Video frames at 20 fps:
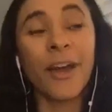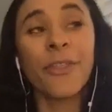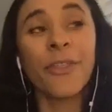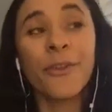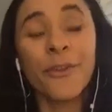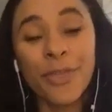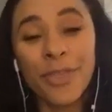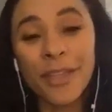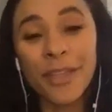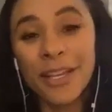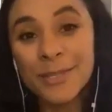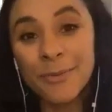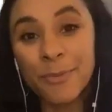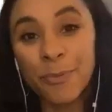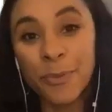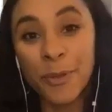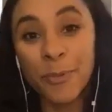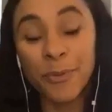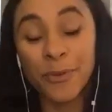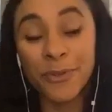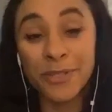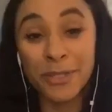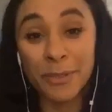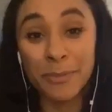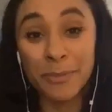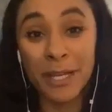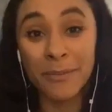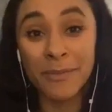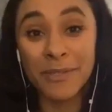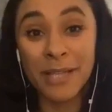the other thing is people
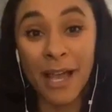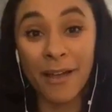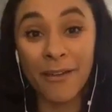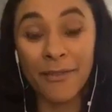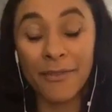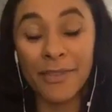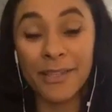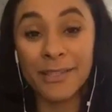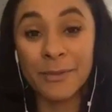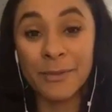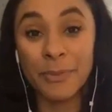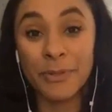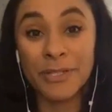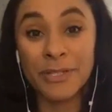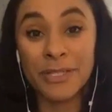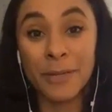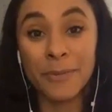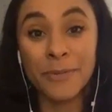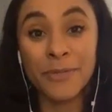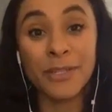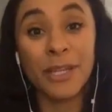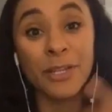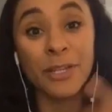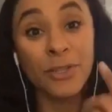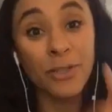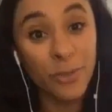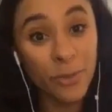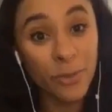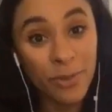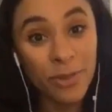sometimes have this perception
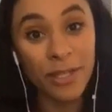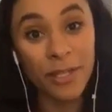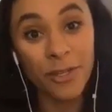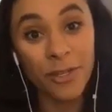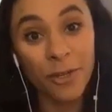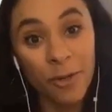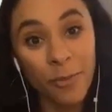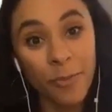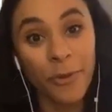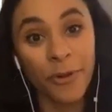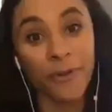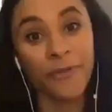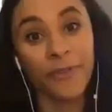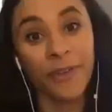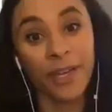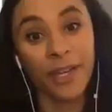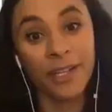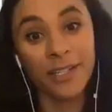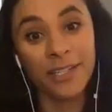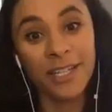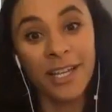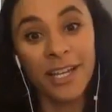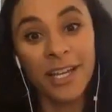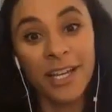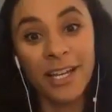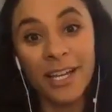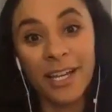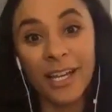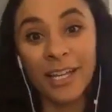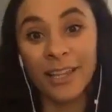that you think you're perfect
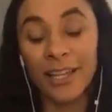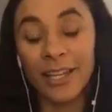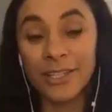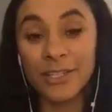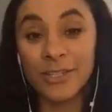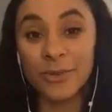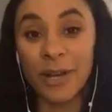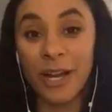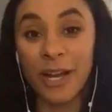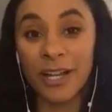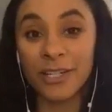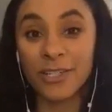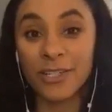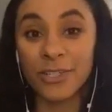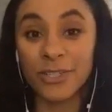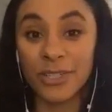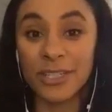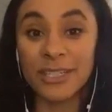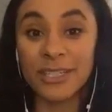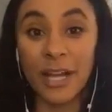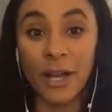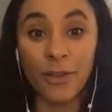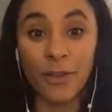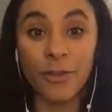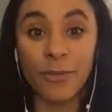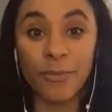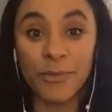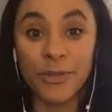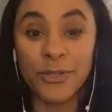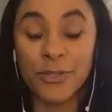unless you actually
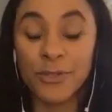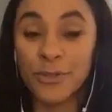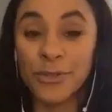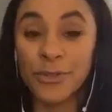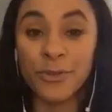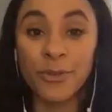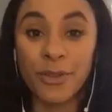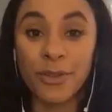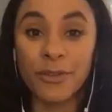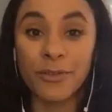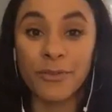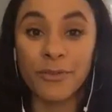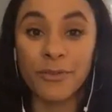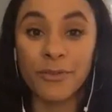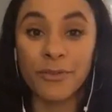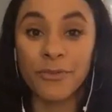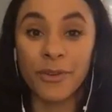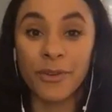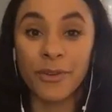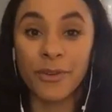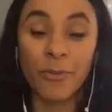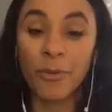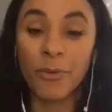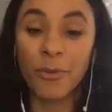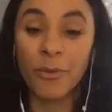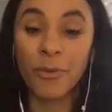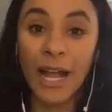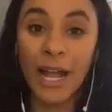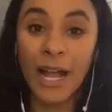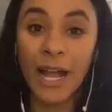tell them the truth of, of
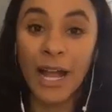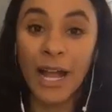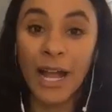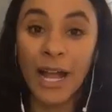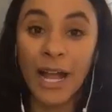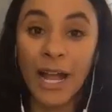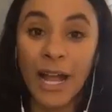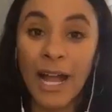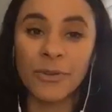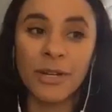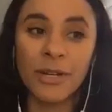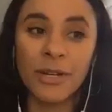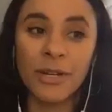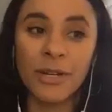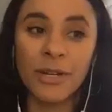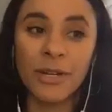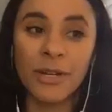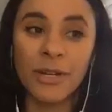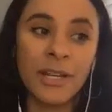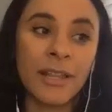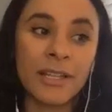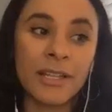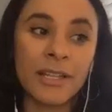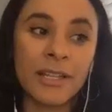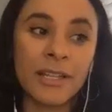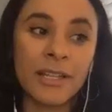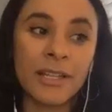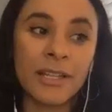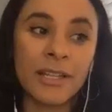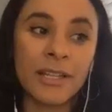where you're at. So that's
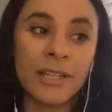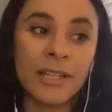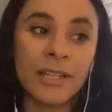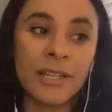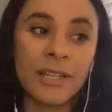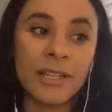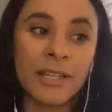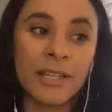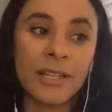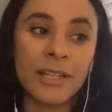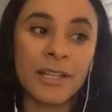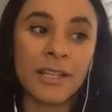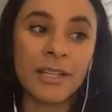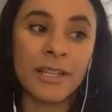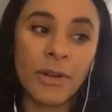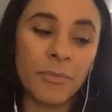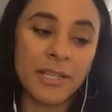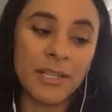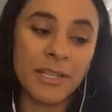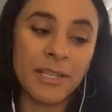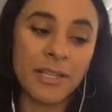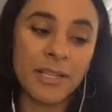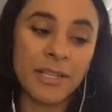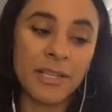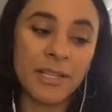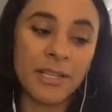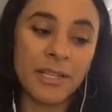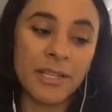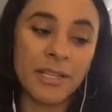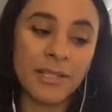one of the biggest things that I
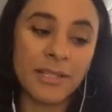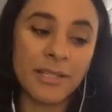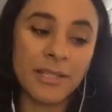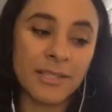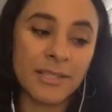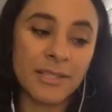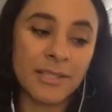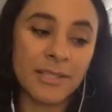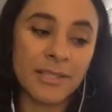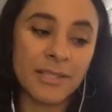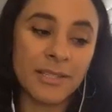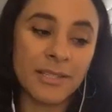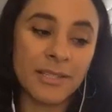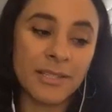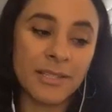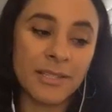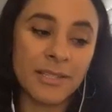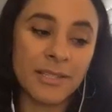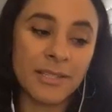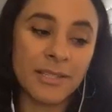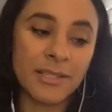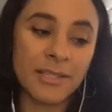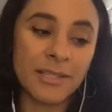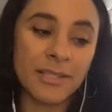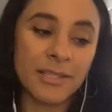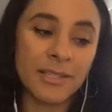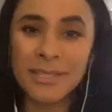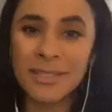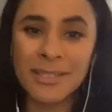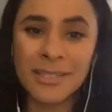try to do now to relate to
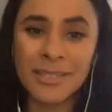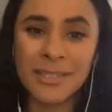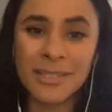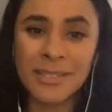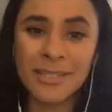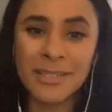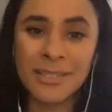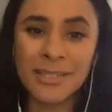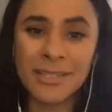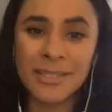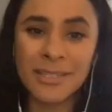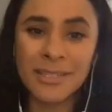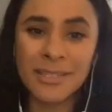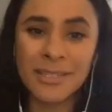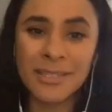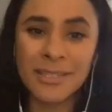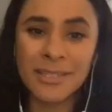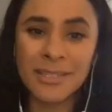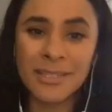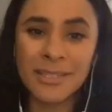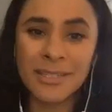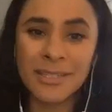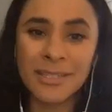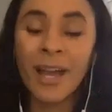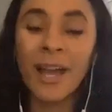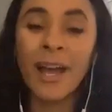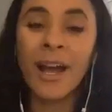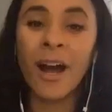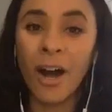people is just to say like, hey,